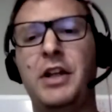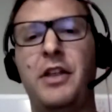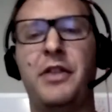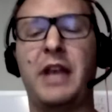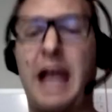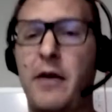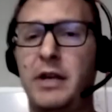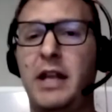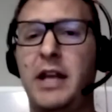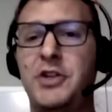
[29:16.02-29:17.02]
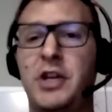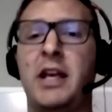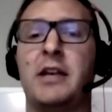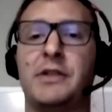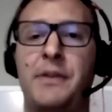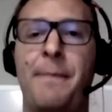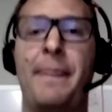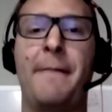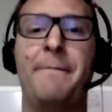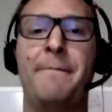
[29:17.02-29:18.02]
The calculation is
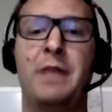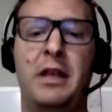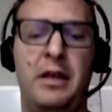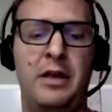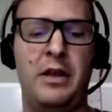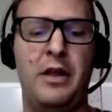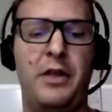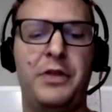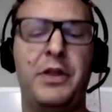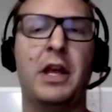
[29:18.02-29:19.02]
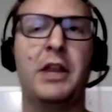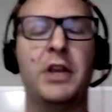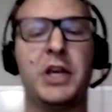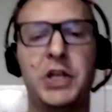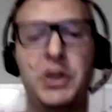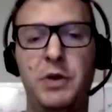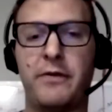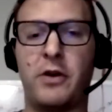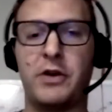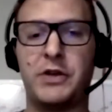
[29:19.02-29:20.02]
that the
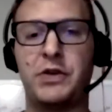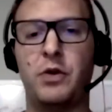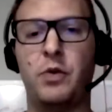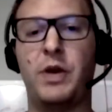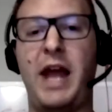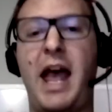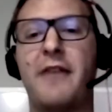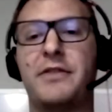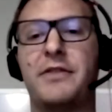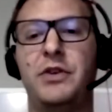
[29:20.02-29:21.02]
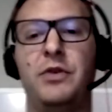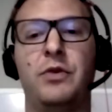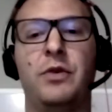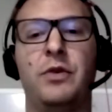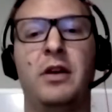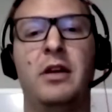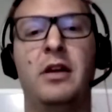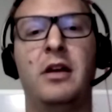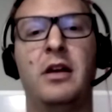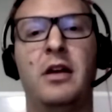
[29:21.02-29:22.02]
universe would have to
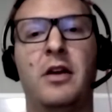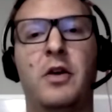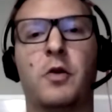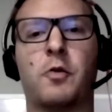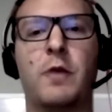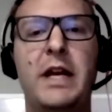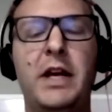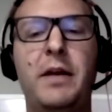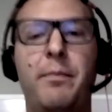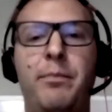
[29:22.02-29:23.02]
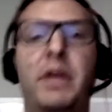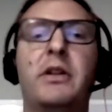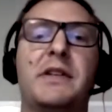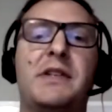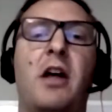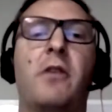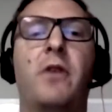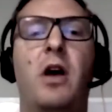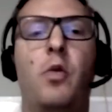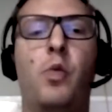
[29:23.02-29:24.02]
rebuild itself
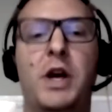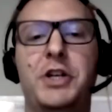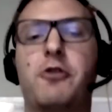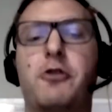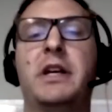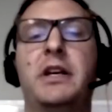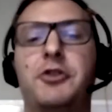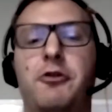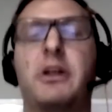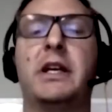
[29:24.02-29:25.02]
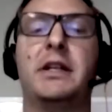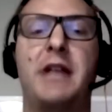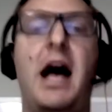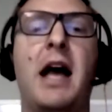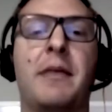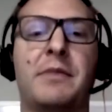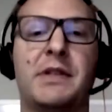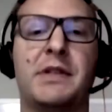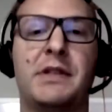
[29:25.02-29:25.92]
1 trillion times